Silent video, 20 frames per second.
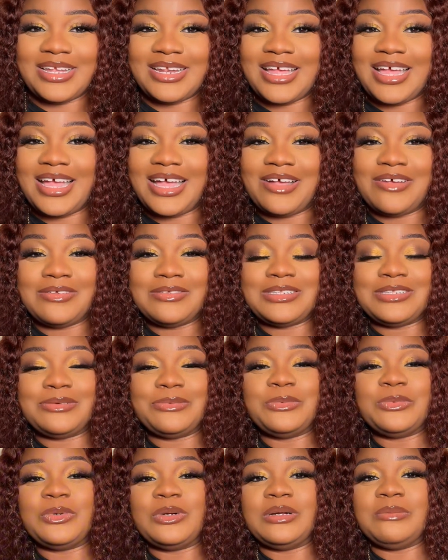I have
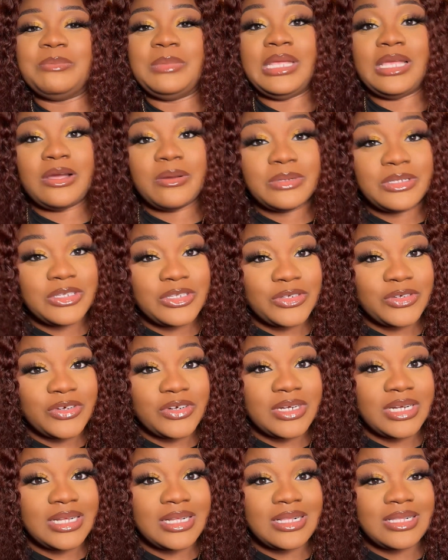some more makeup
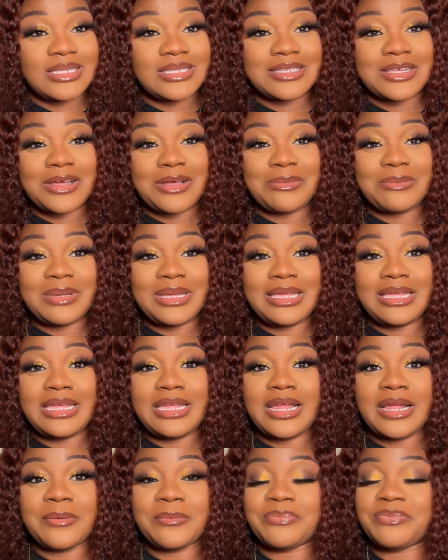tutorials
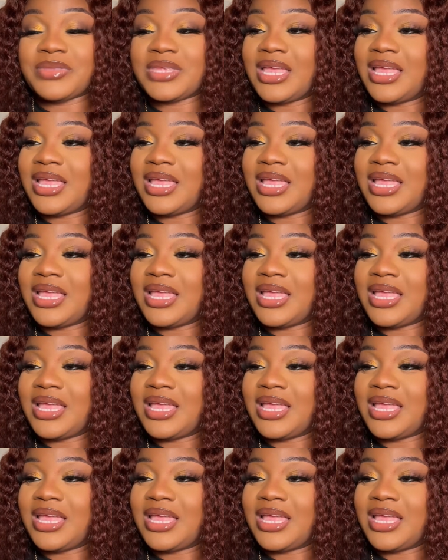coming,